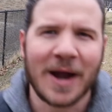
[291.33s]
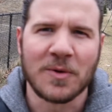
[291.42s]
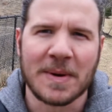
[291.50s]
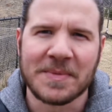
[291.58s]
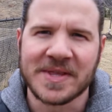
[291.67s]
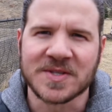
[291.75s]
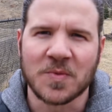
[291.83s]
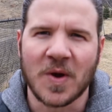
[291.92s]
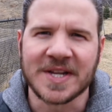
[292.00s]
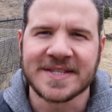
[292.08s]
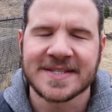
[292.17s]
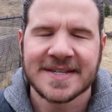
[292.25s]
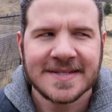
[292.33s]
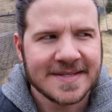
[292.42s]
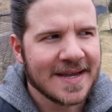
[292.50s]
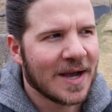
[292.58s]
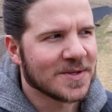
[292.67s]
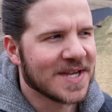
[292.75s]
I remember this one instance,
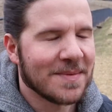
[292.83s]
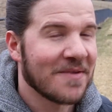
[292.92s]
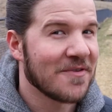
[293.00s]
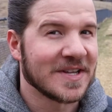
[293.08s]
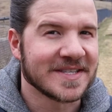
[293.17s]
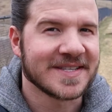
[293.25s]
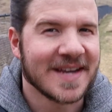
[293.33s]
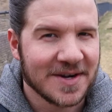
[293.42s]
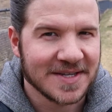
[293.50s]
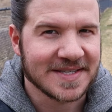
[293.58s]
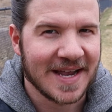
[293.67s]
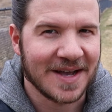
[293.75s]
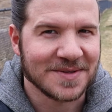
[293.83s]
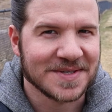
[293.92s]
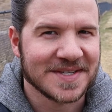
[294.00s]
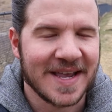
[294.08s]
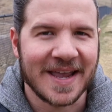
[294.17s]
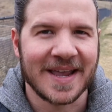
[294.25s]
I was at my friend Sarah's
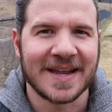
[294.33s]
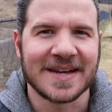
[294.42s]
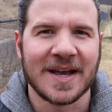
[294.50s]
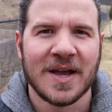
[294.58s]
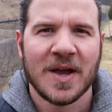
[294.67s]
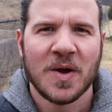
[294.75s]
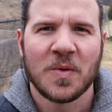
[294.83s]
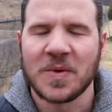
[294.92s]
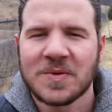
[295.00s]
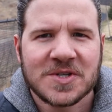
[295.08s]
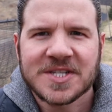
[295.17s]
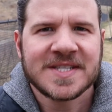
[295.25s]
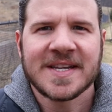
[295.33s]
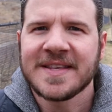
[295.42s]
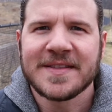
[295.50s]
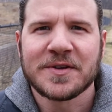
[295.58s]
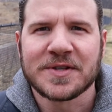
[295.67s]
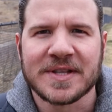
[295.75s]
house, and we were just
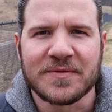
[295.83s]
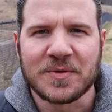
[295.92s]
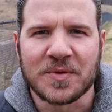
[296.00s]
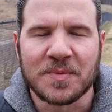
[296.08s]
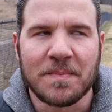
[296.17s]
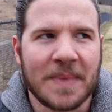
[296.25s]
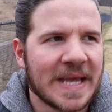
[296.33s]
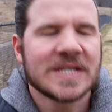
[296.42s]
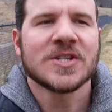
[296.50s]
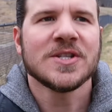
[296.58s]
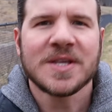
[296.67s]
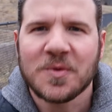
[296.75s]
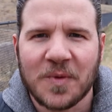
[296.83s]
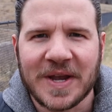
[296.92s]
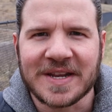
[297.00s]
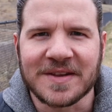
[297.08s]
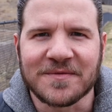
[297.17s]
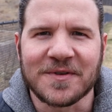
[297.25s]
sitting in the living room patiently
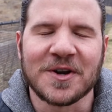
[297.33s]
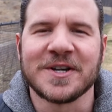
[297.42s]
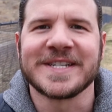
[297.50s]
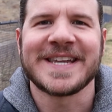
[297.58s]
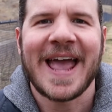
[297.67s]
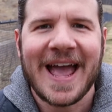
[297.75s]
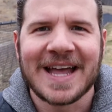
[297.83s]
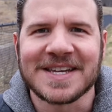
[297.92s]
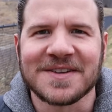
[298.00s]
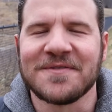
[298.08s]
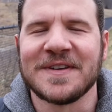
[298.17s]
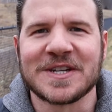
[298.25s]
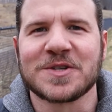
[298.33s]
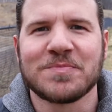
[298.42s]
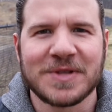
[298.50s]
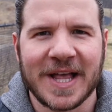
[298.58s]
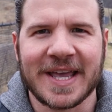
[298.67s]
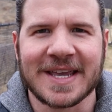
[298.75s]
waiting for her dad to finish
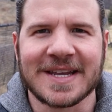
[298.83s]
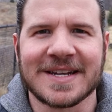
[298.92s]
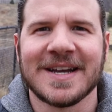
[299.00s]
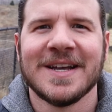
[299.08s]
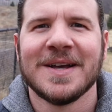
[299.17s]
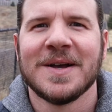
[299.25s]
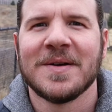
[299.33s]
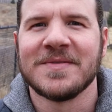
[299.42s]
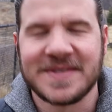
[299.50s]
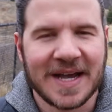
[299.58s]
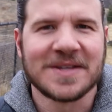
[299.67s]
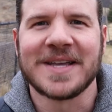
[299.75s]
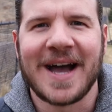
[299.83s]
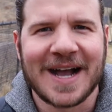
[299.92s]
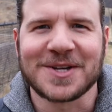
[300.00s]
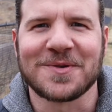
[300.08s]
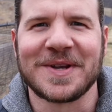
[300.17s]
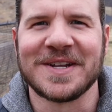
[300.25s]
playing Zelda
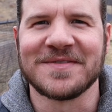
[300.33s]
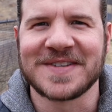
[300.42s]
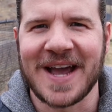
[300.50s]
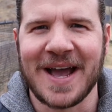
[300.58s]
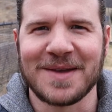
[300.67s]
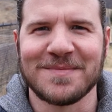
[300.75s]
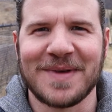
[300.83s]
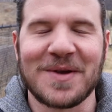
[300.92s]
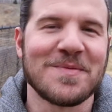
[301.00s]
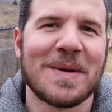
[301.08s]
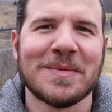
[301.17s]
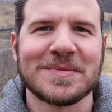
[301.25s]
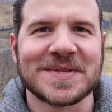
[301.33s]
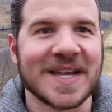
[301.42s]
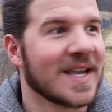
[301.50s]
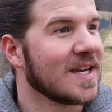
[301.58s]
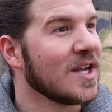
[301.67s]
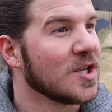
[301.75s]
Ocarina of Time. I remember him
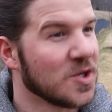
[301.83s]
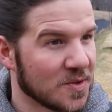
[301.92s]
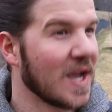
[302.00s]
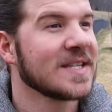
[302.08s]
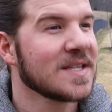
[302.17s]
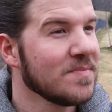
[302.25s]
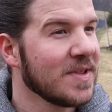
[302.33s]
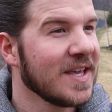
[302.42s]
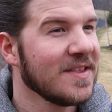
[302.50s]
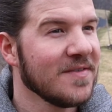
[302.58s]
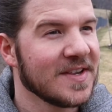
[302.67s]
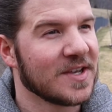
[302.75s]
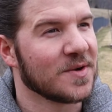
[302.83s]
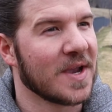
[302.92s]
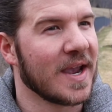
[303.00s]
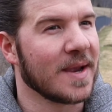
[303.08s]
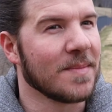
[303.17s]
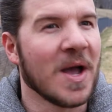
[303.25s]
saying, you guys can play the video
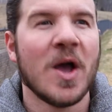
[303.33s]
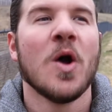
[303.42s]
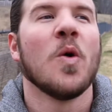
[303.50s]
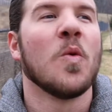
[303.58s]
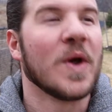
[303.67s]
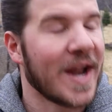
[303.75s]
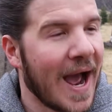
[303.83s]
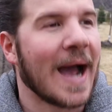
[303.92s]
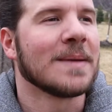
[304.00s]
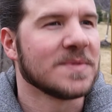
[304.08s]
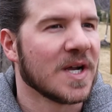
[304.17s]
game when I'm